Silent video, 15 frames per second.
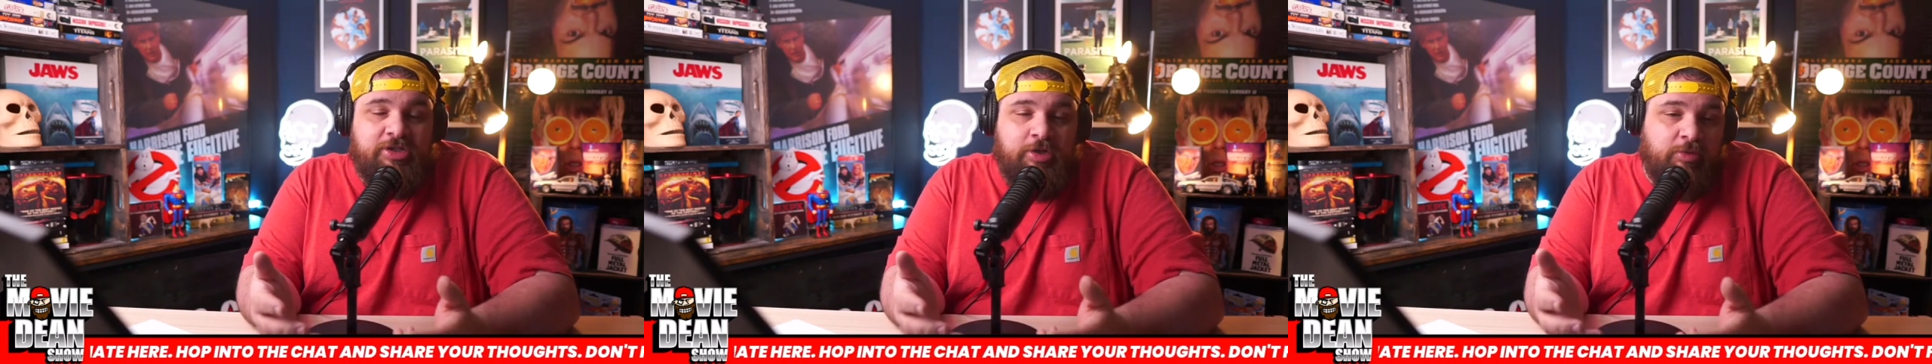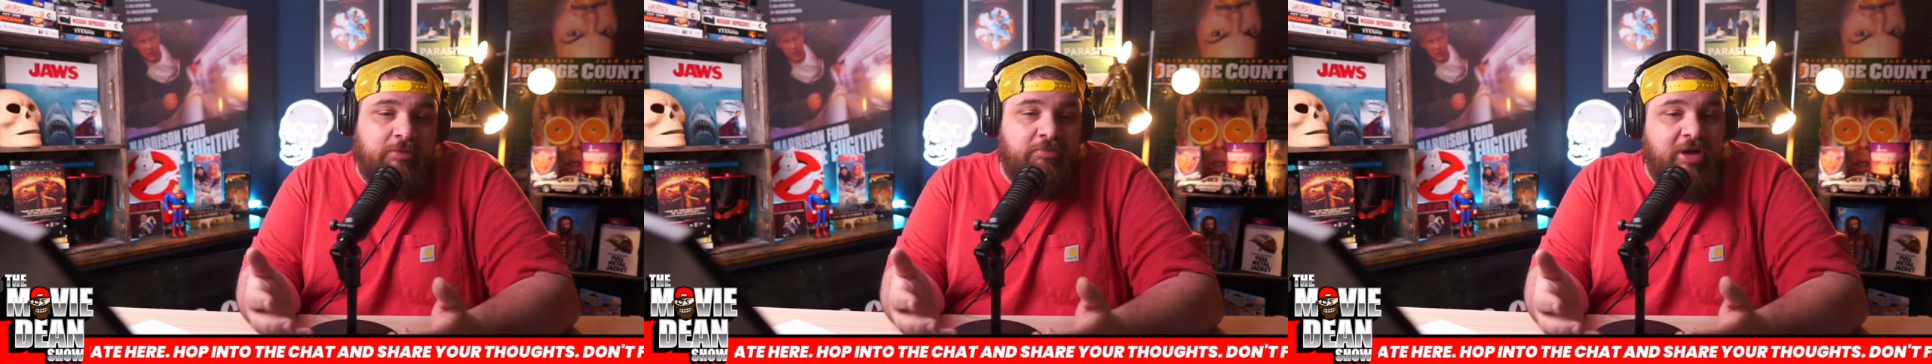
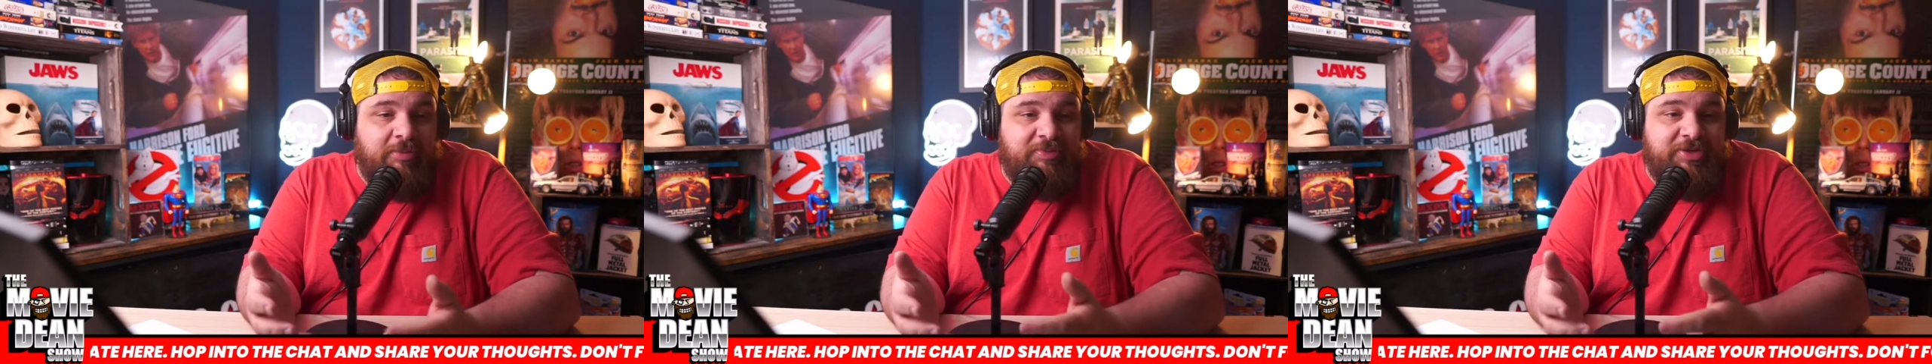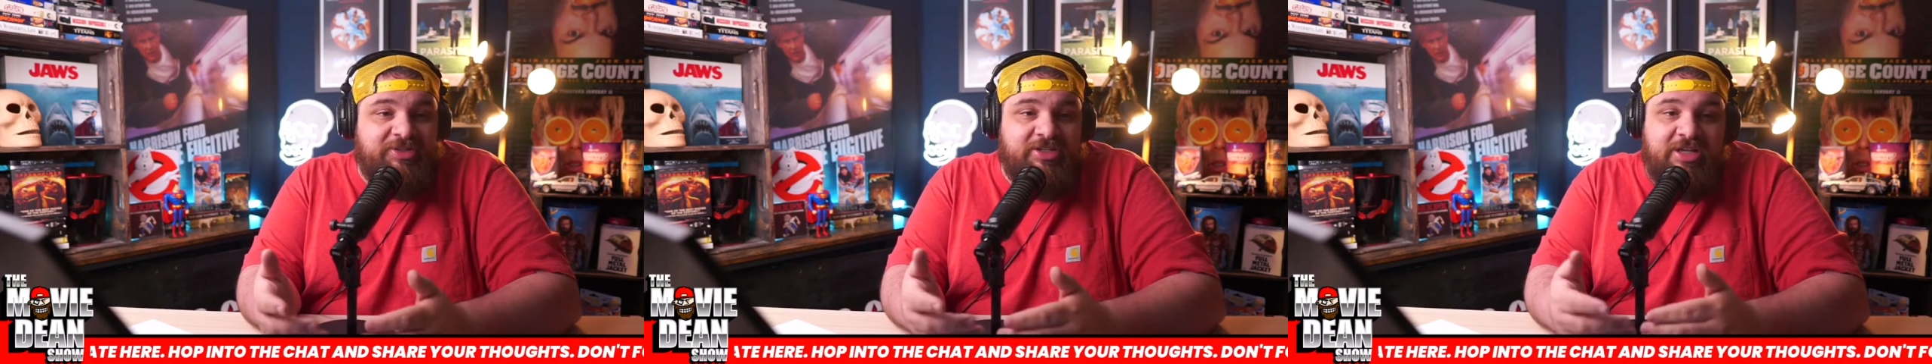So we
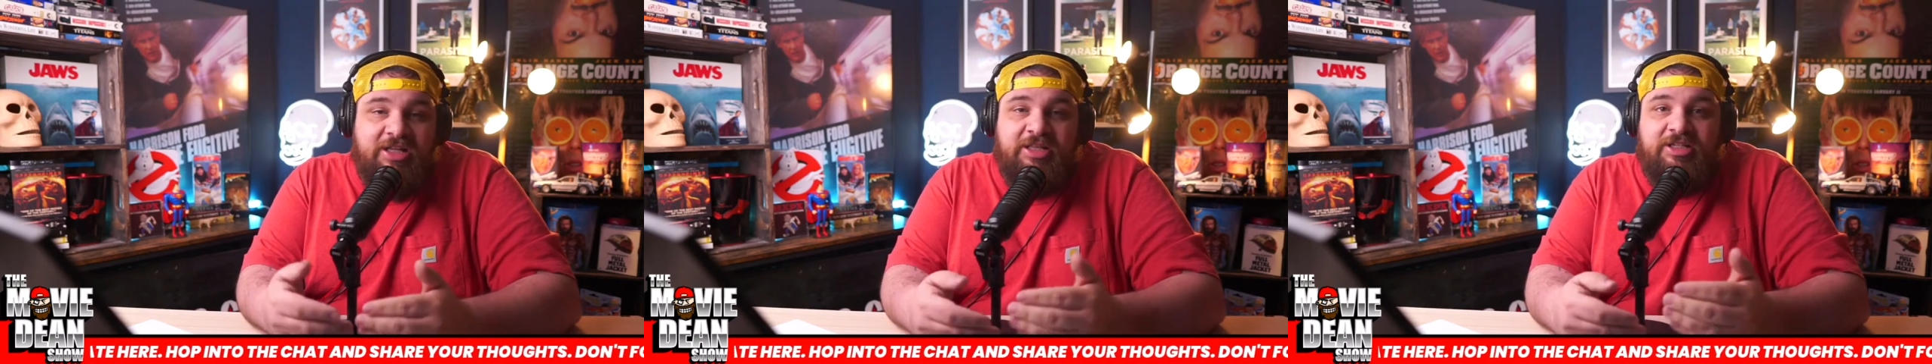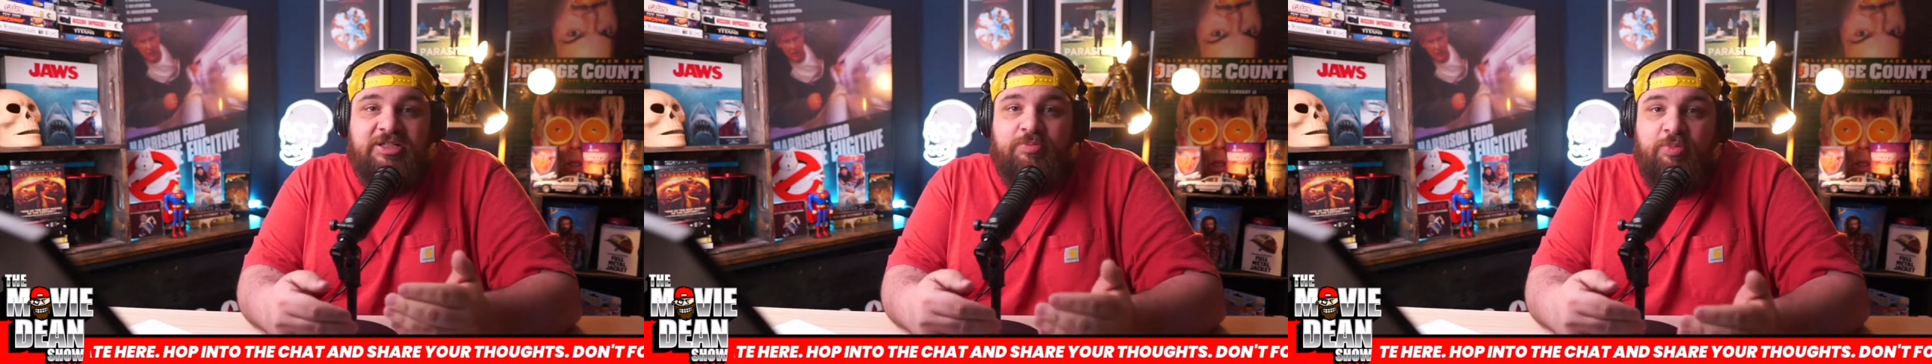might be
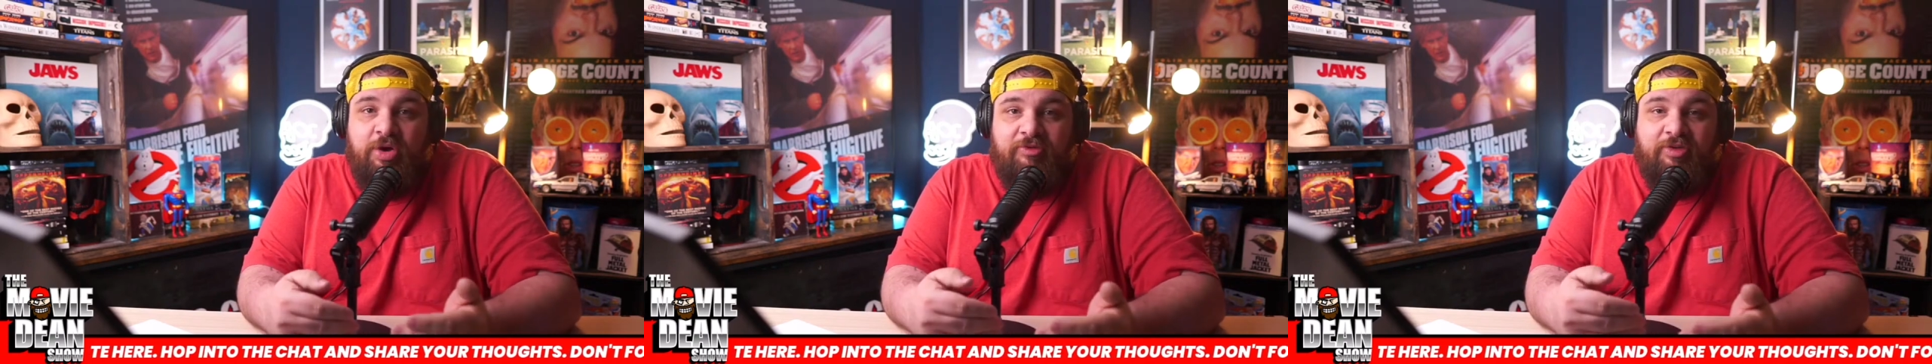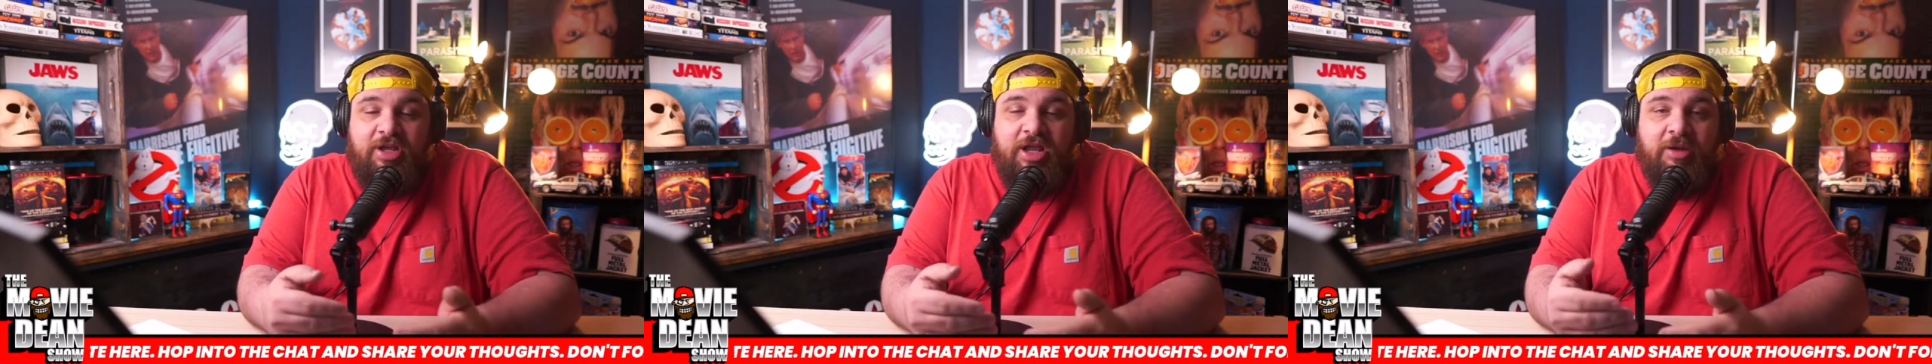seeing this
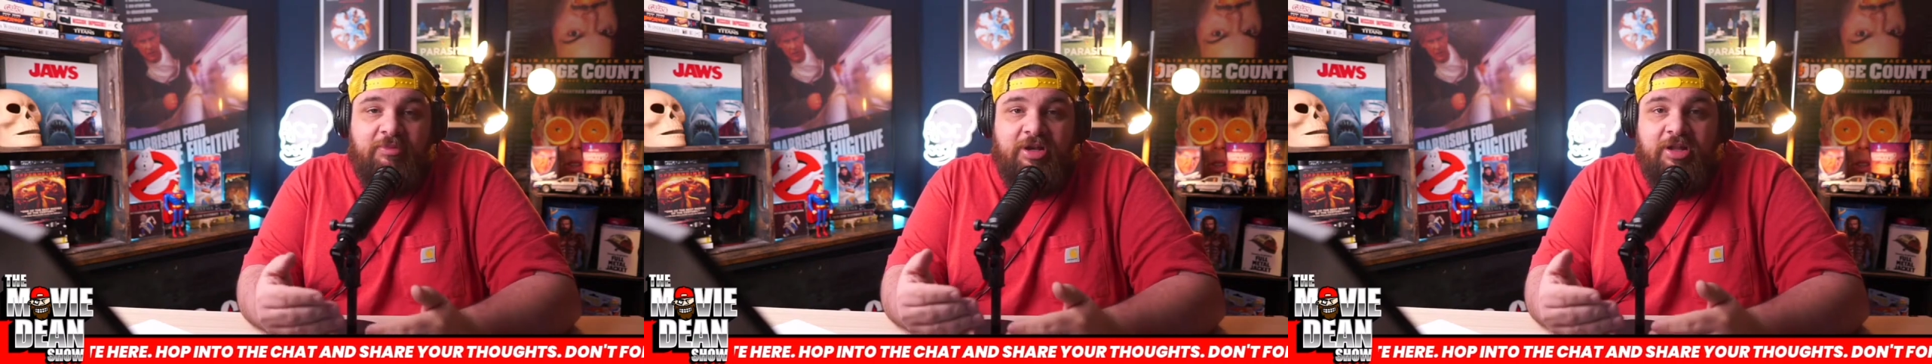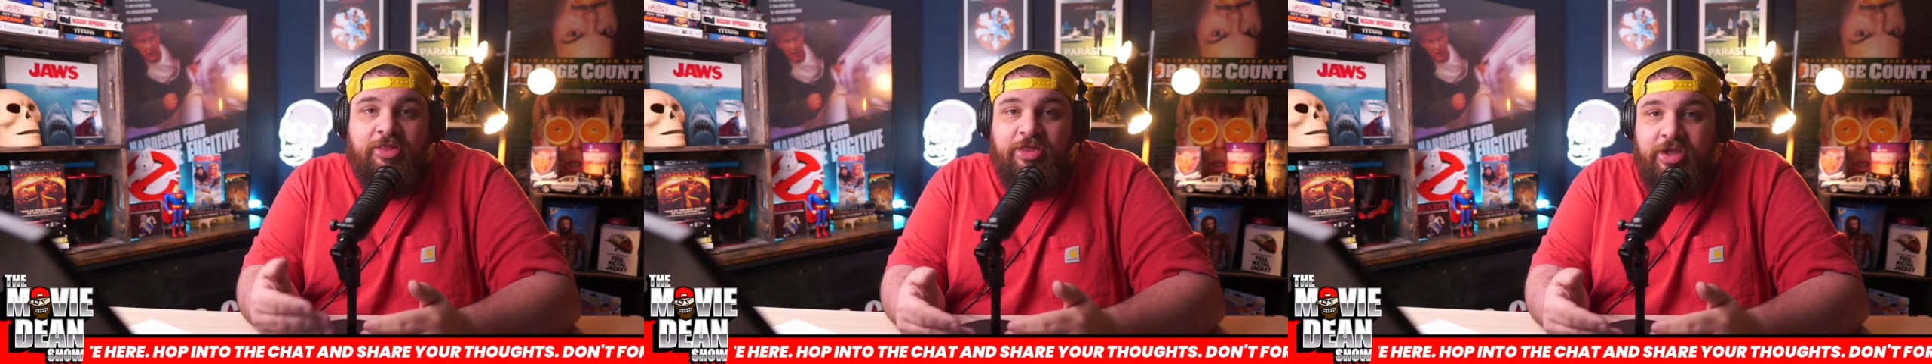movie
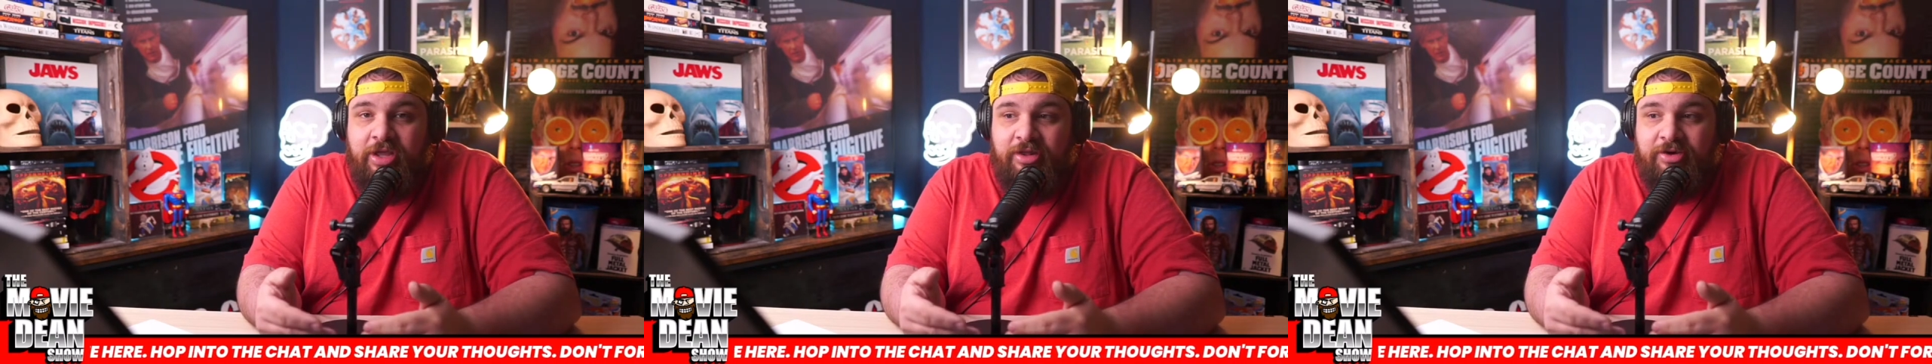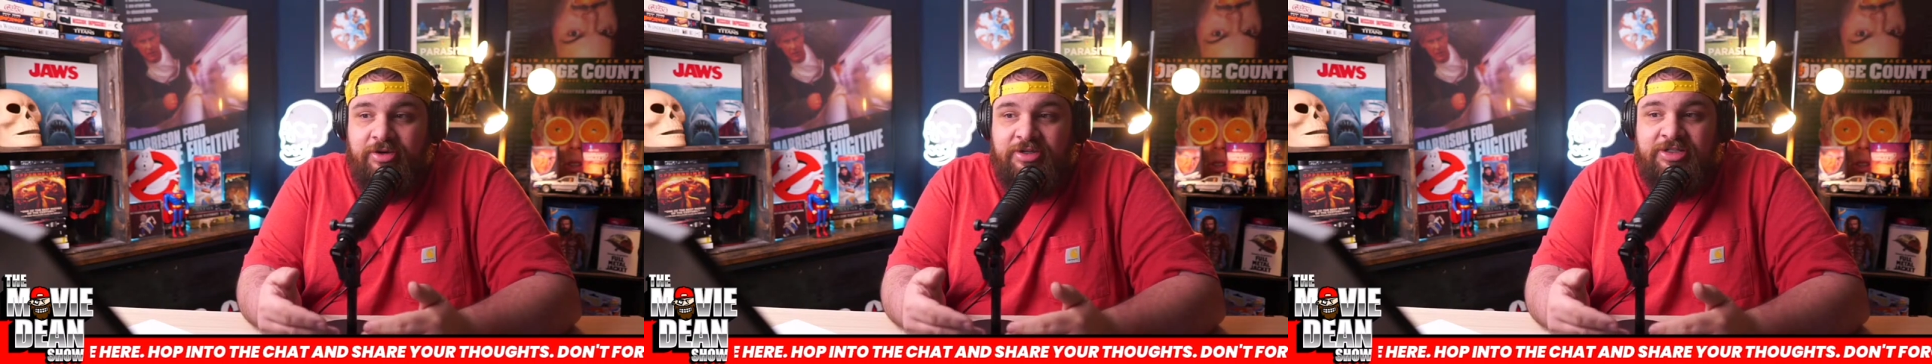come into
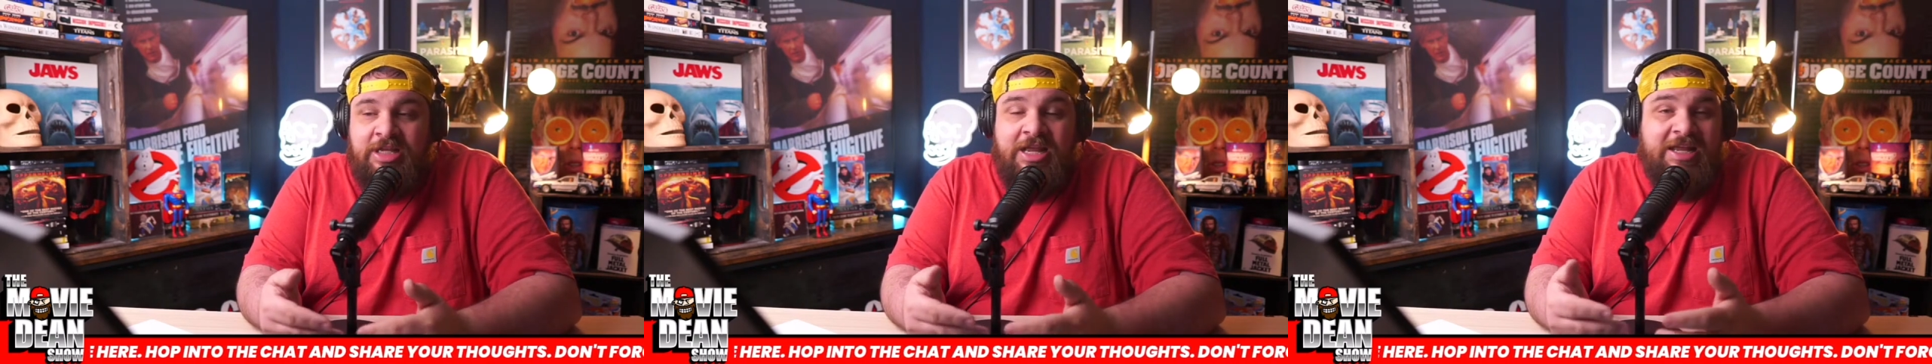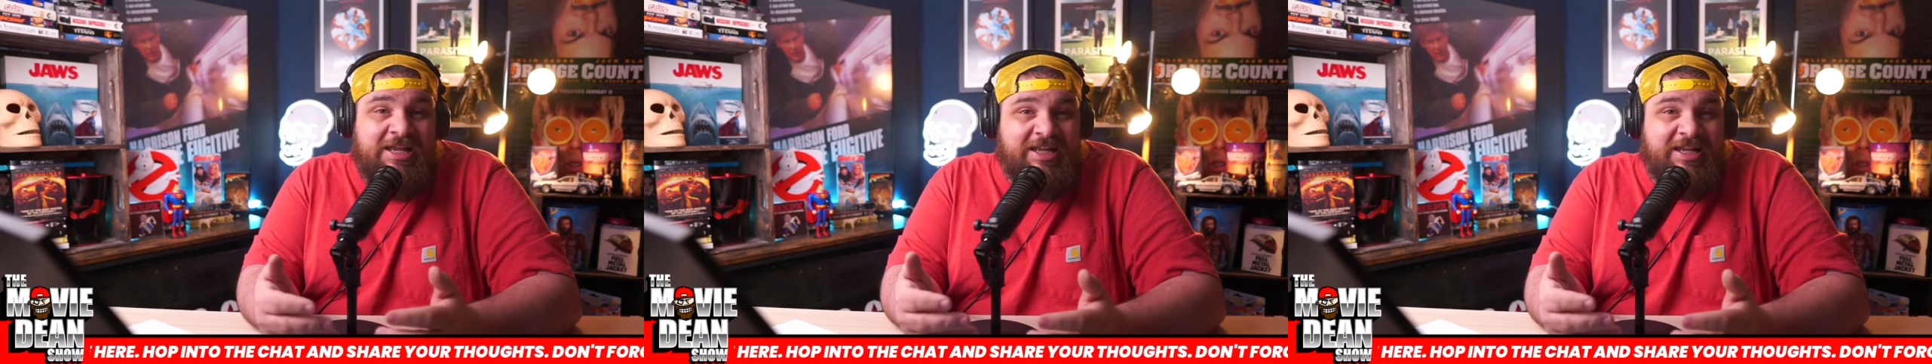theaters